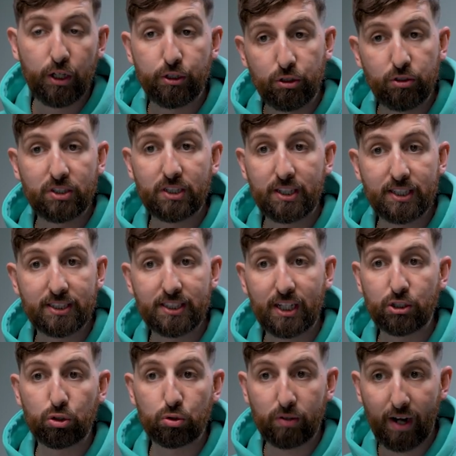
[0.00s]
using the
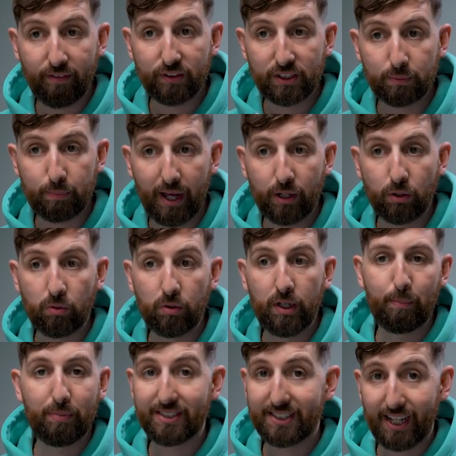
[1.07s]
Essential Graphics panel,
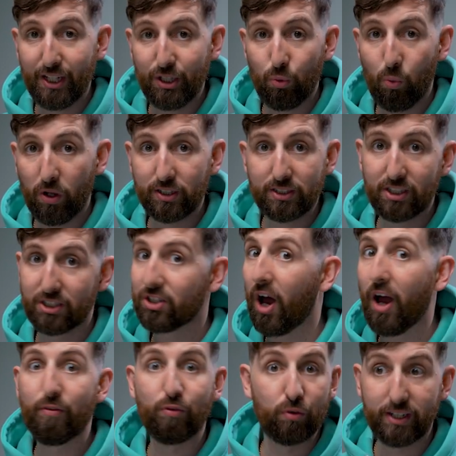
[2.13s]
but say you wanted to
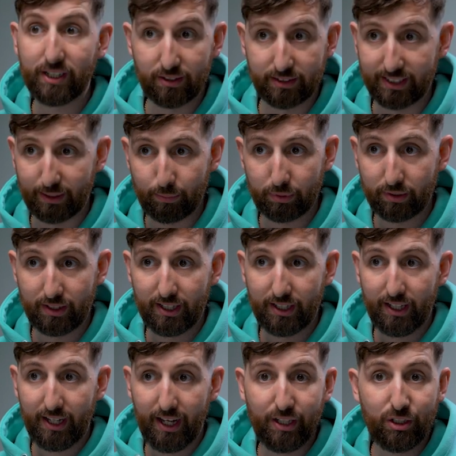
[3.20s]
dive real deep.
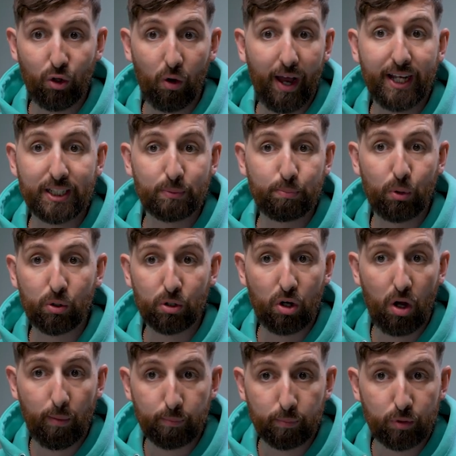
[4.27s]
In your export
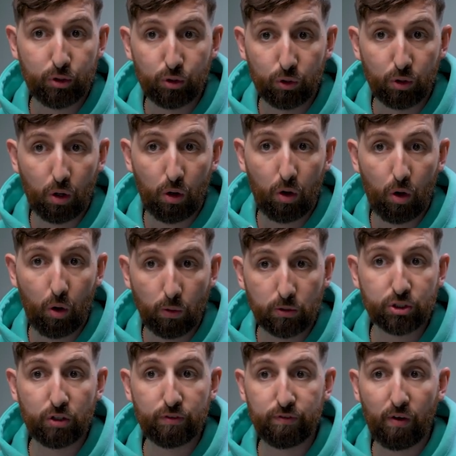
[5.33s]
comp, you'll
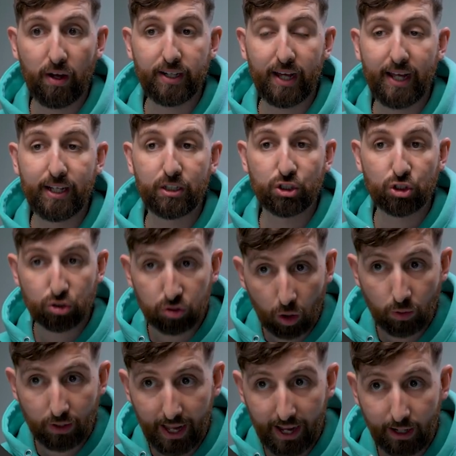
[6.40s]
also find a
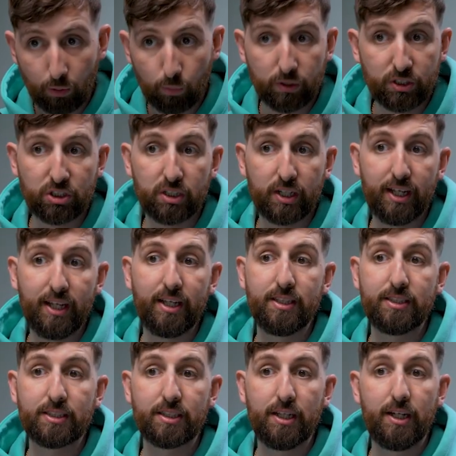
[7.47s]
control layer, which
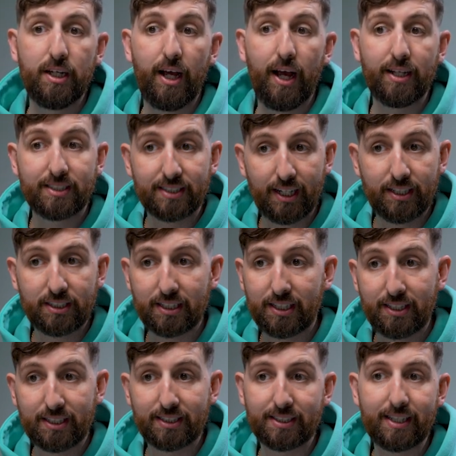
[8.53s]
is essentially
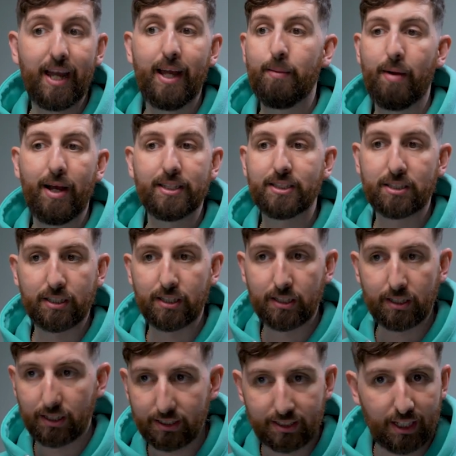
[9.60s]
the same as
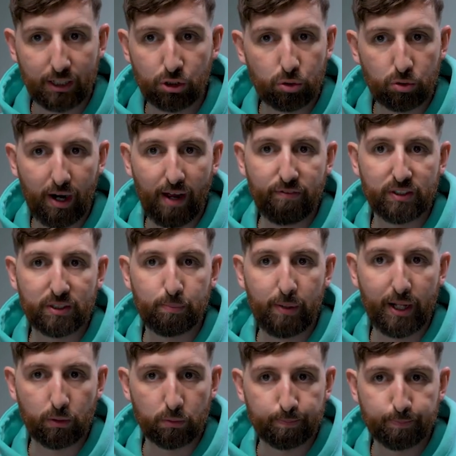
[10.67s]
the Essential Graphics
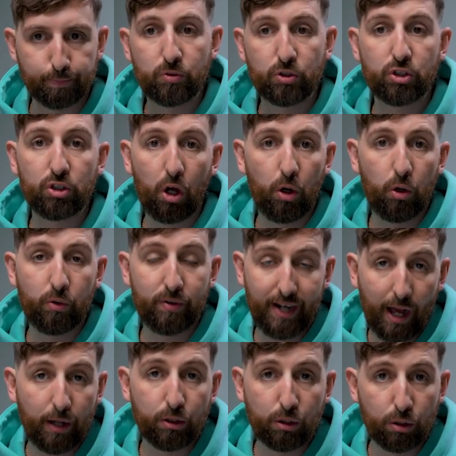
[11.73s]
panel. So
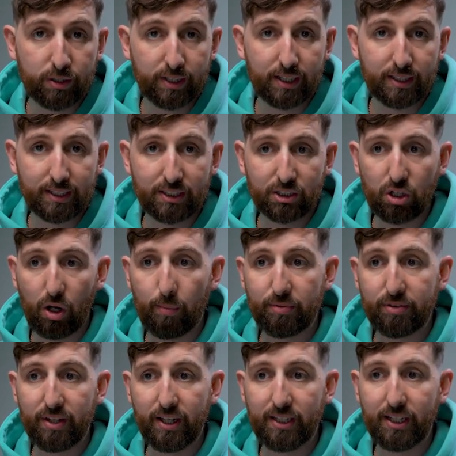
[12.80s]
now you're looking at this comp
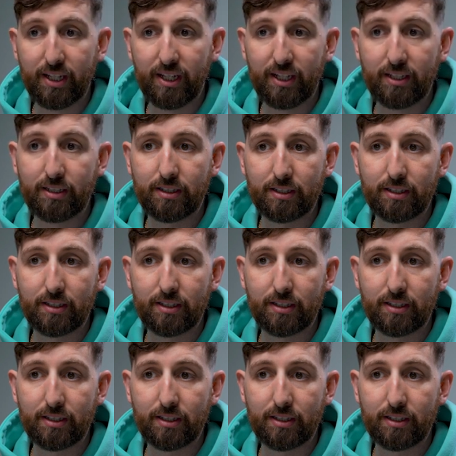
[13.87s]
thinking,